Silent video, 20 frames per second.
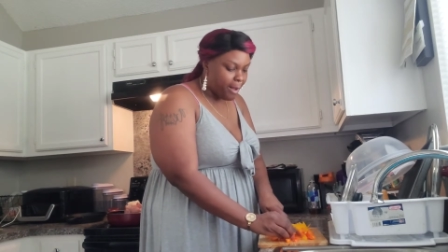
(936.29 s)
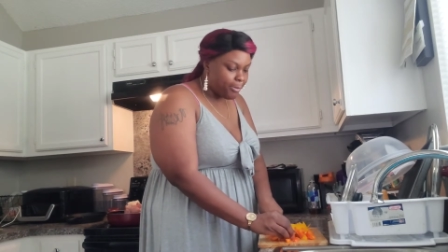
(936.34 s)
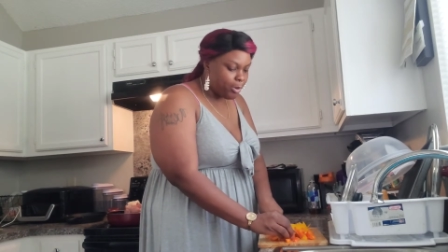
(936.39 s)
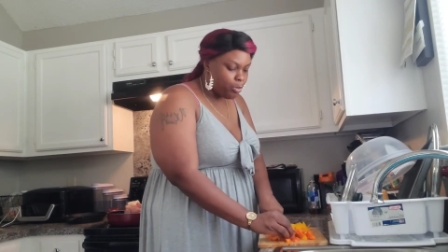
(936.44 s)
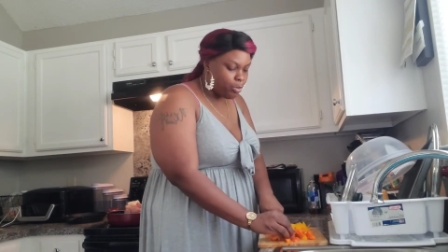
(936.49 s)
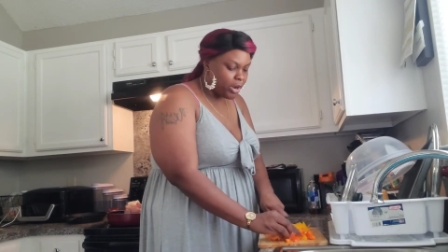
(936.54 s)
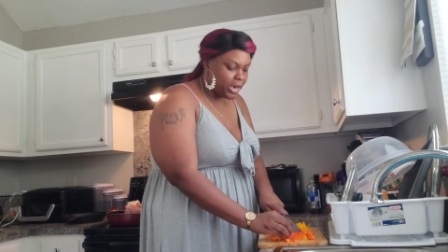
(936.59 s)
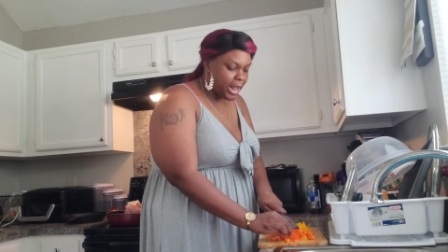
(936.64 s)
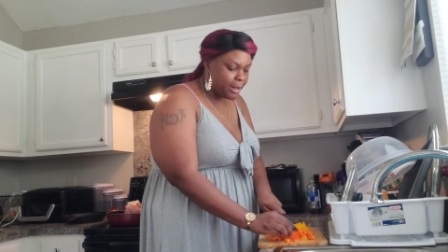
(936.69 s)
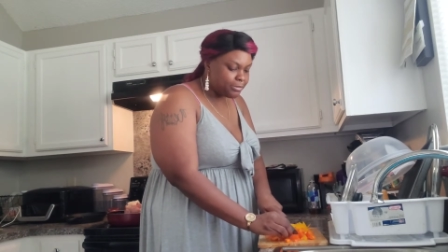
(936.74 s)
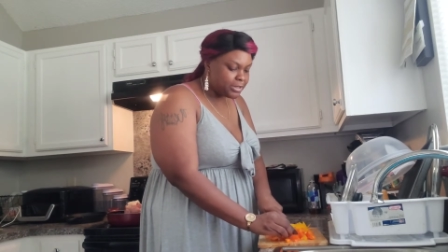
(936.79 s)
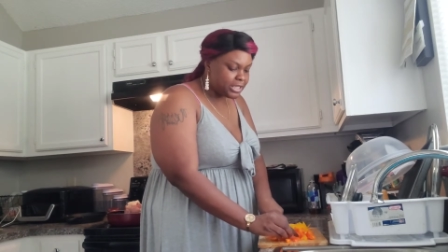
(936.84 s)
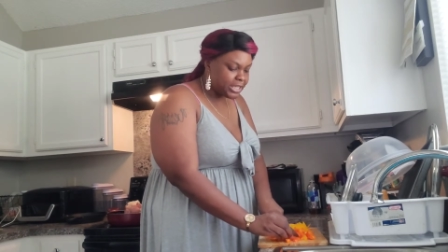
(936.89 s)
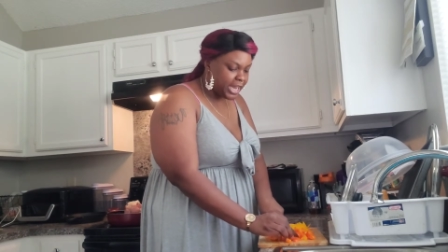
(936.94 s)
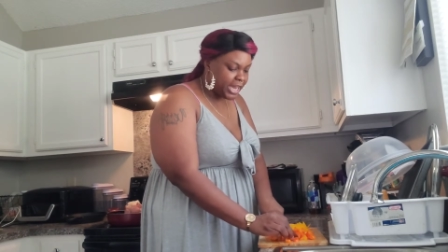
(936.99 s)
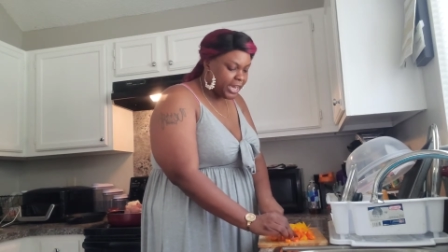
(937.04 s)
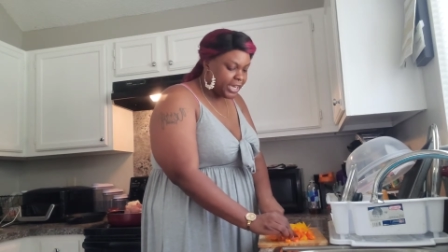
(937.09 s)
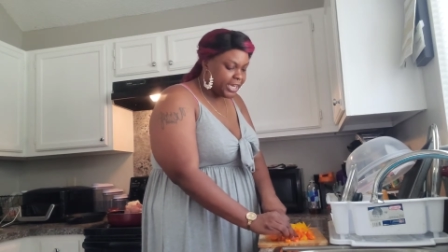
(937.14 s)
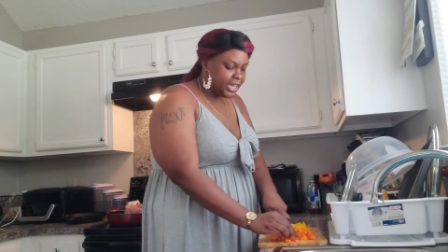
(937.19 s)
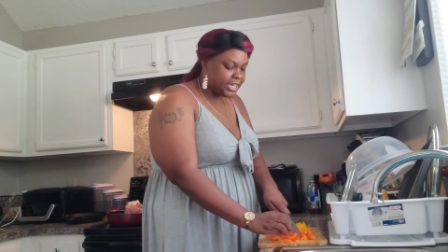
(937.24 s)
But what I'm
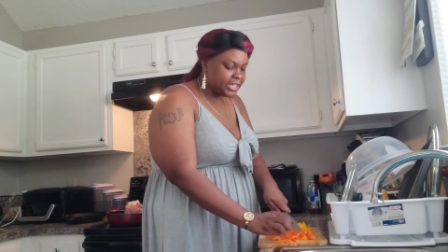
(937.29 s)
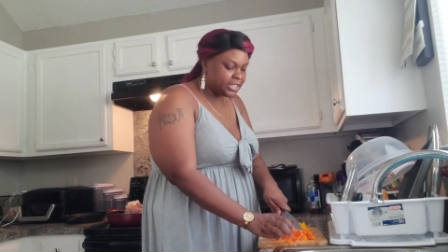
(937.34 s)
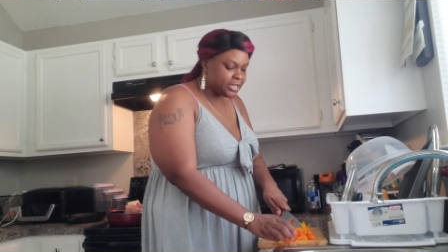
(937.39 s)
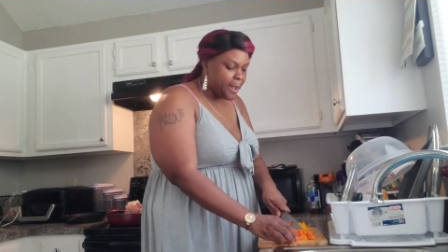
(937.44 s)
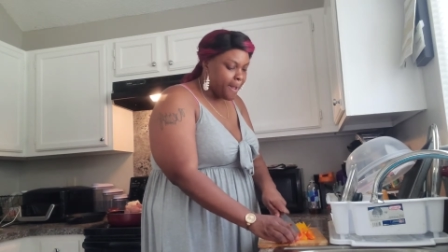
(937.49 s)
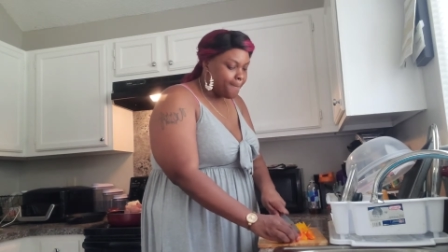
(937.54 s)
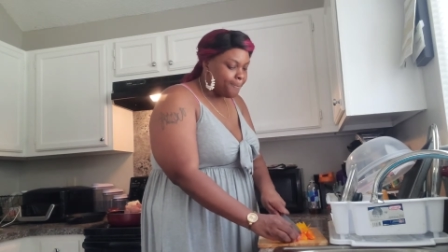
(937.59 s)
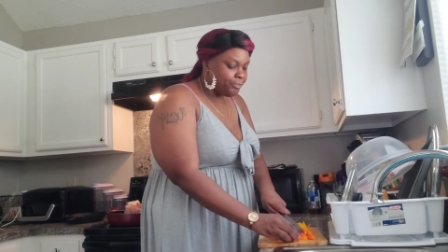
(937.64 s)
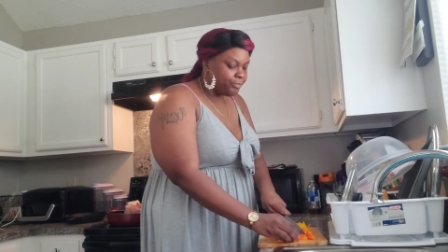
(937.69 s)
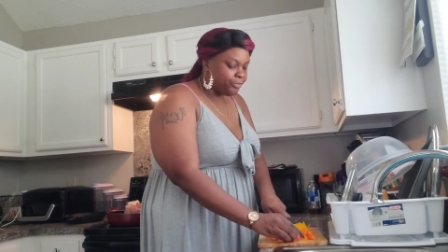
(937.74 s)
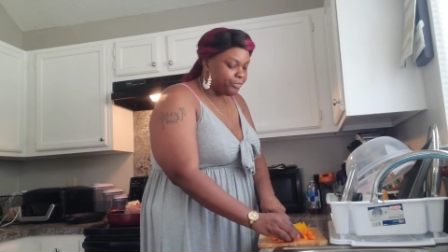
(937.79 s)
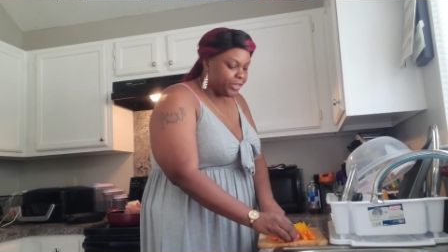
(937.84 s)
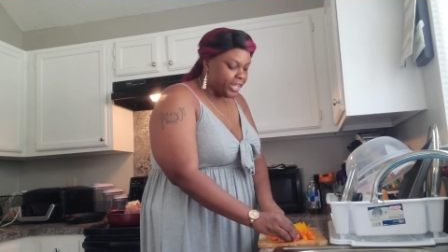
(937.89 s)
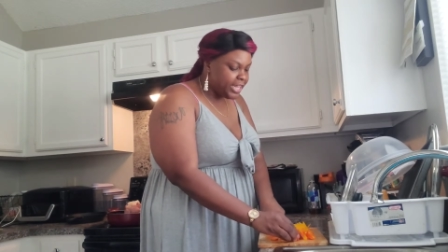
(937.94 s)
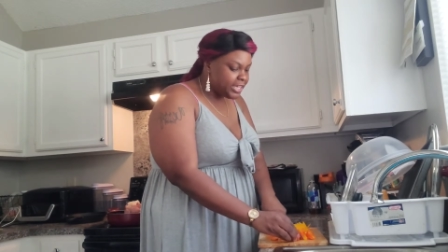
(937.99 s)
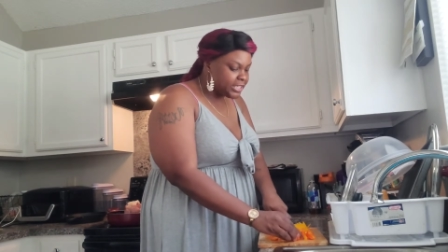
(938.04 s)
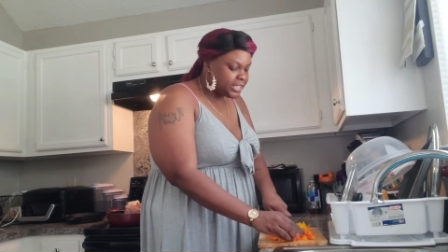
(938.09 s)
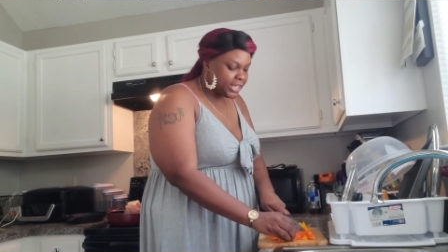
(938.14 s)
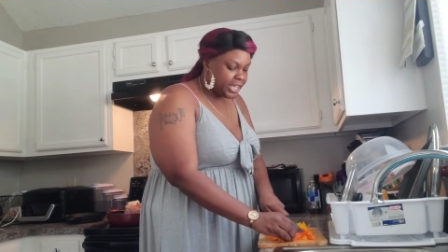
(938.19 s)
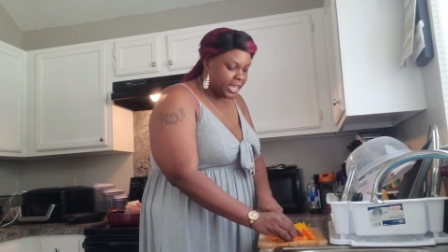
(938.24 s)
saying is,
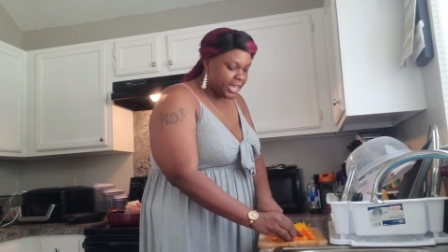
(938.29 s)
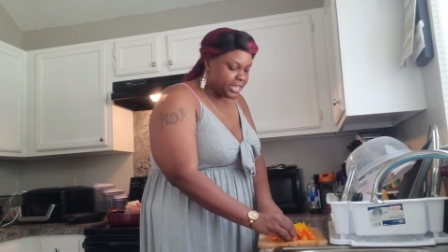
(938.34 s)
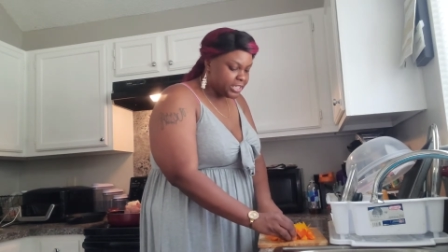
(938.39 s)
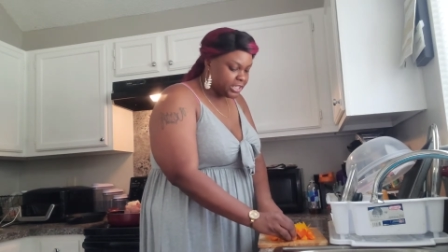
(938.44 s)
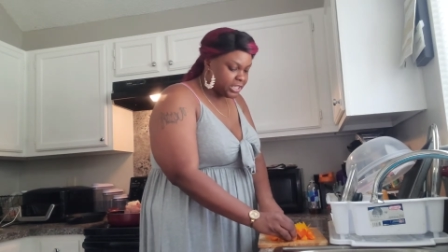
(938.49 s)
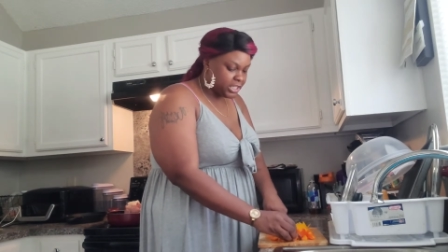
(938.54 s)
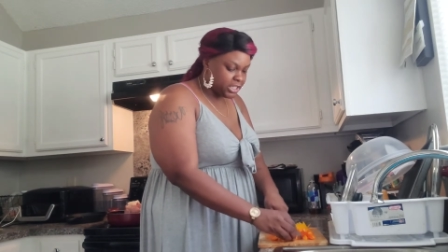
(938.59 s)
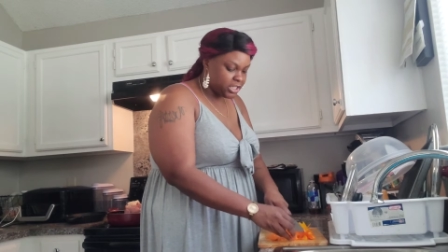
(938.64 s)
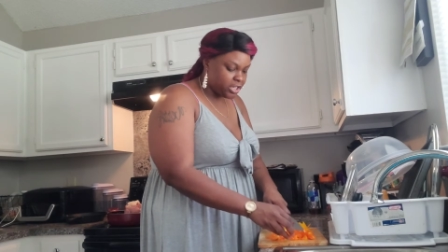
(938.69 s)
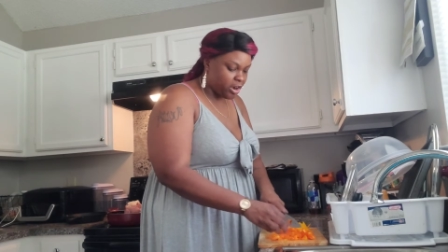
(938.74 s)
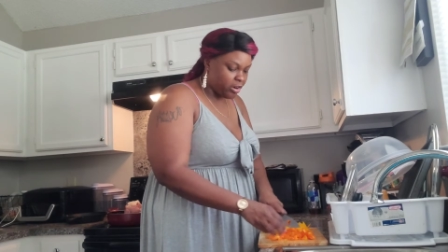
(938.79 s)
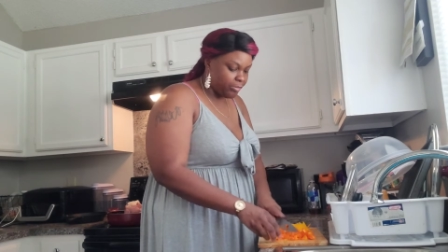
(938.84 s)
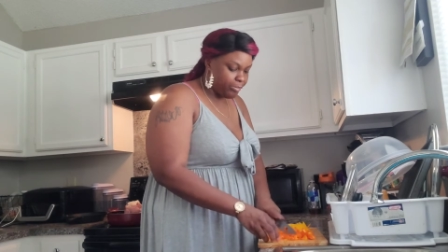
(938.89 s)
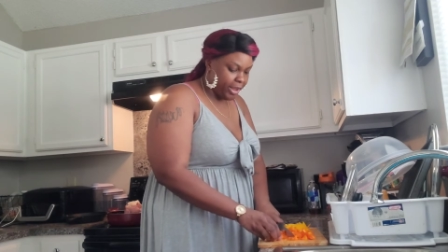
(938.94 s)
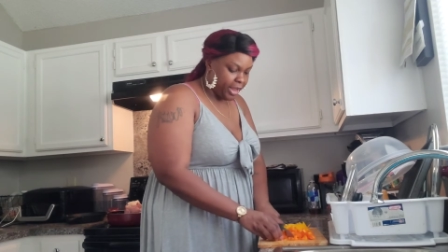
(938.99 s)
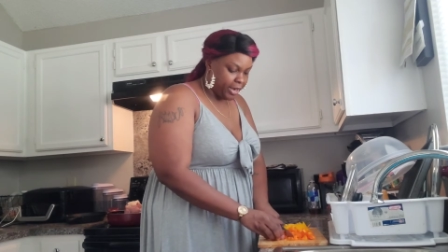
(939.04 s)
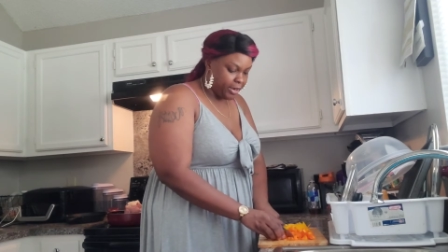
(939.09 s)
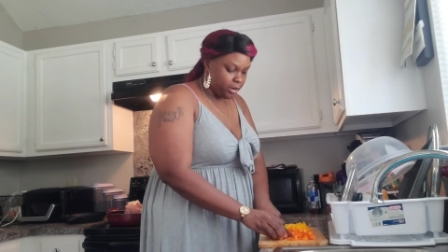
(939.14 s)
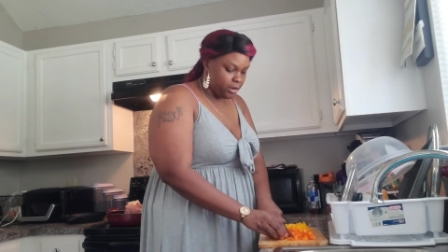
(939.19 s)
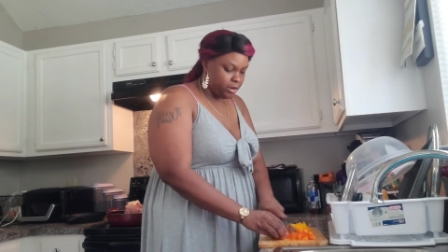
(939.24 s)
these kids deserve
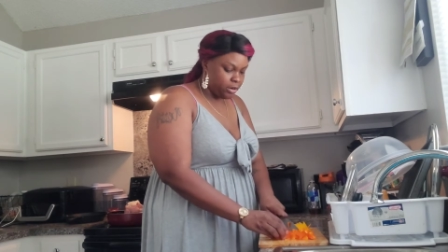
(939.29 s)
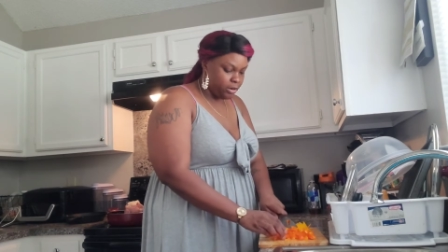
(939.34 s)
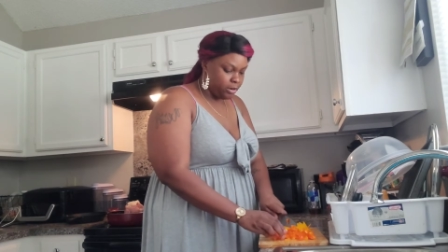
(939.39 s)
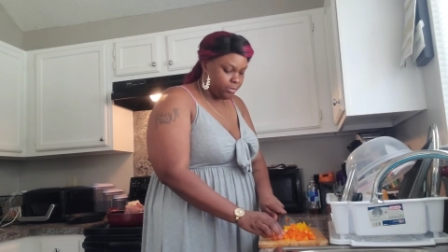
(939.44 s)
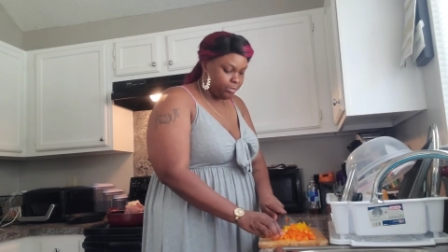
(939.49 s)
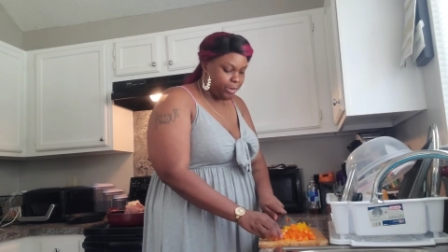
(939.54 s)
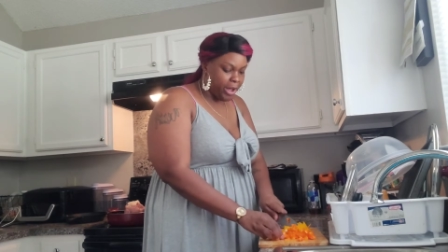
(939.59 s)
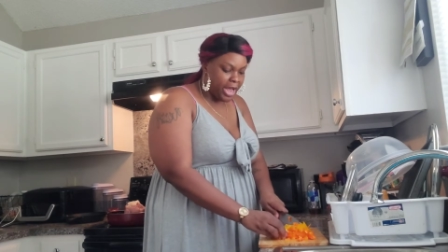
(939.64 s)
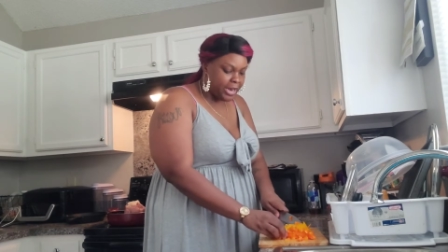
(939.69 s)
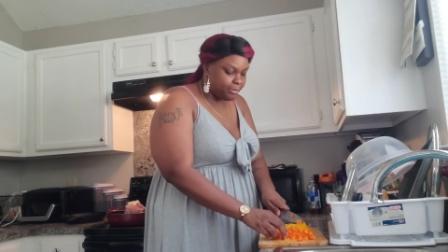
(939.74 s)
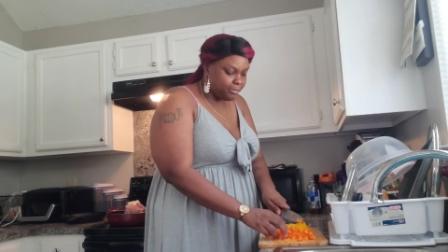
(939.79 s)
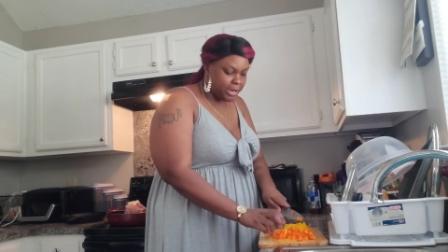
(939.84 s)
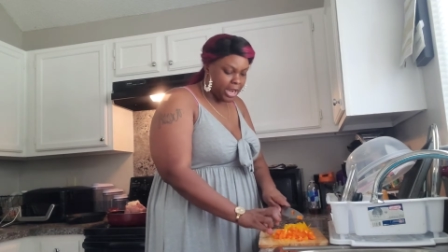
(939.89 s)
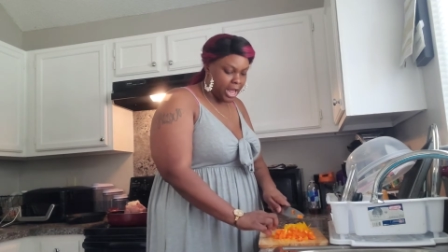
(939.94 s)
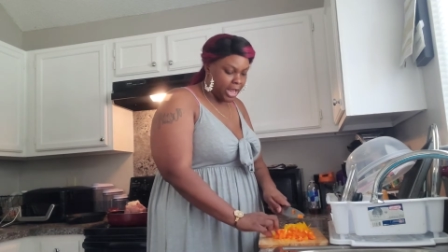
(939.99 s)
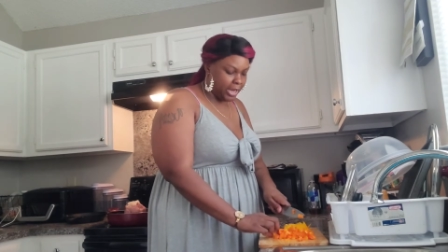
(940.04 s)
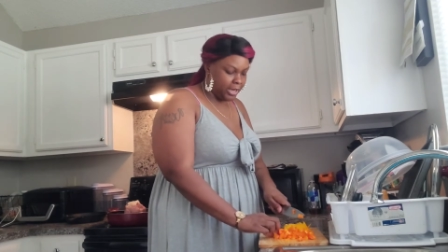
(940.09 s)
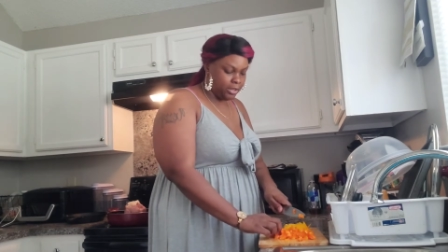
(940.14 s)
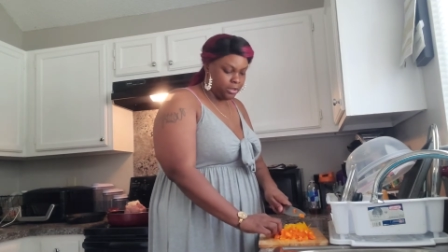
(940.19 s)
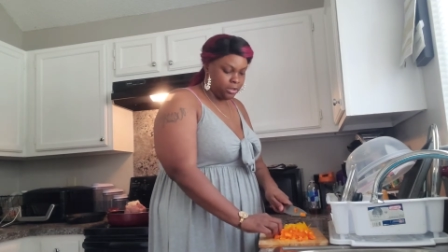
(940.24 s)
better. Bottom line,